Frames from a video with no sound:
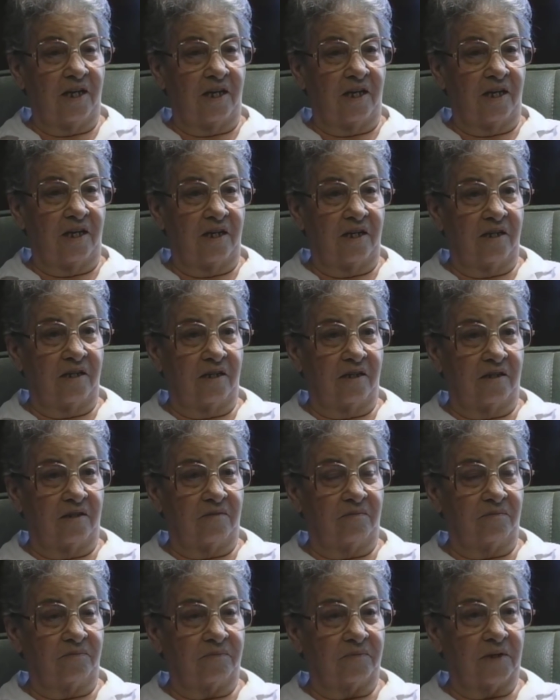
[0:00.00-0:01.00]
and
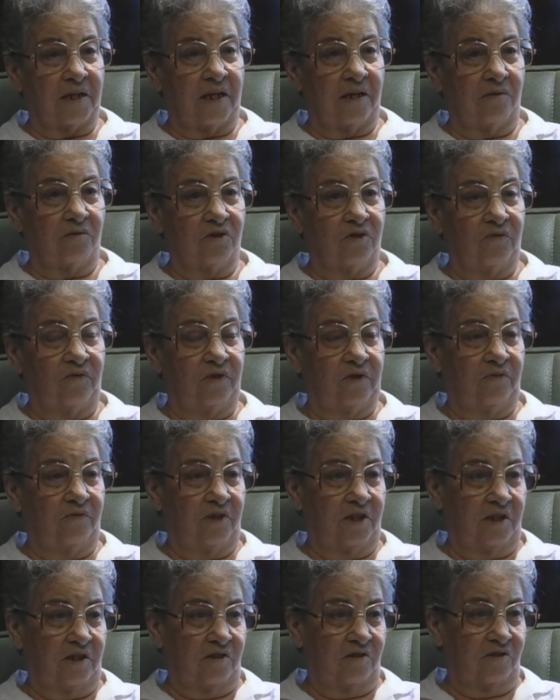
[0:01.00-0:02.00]
um, I was
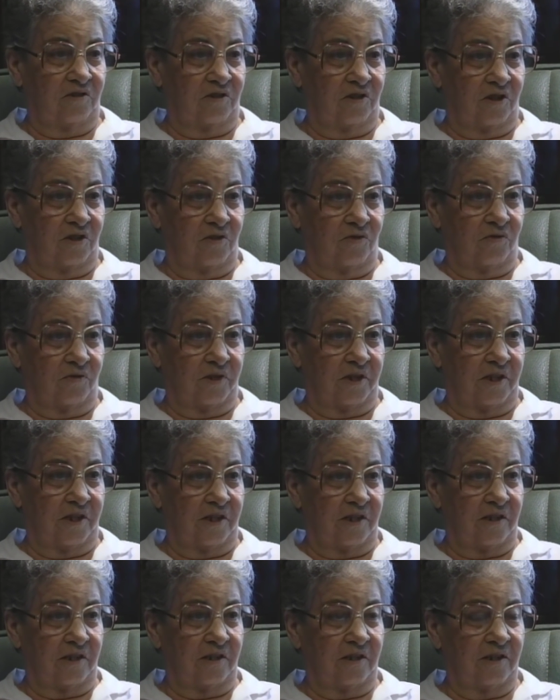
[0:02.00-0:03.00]
15 years old
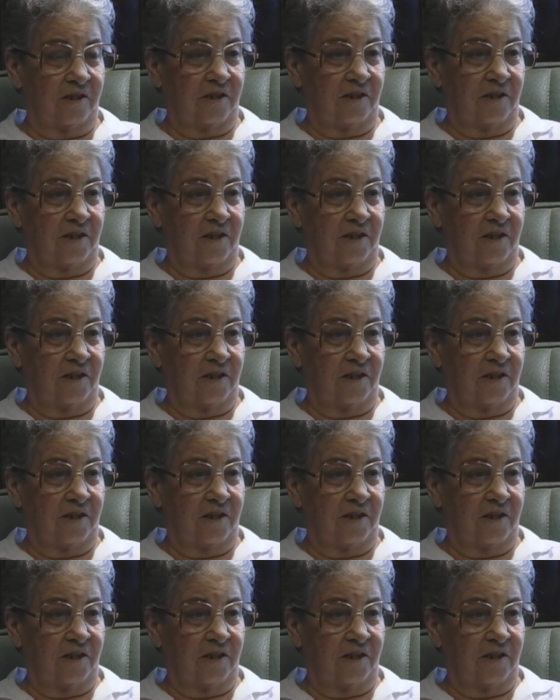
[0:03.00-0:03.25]
then,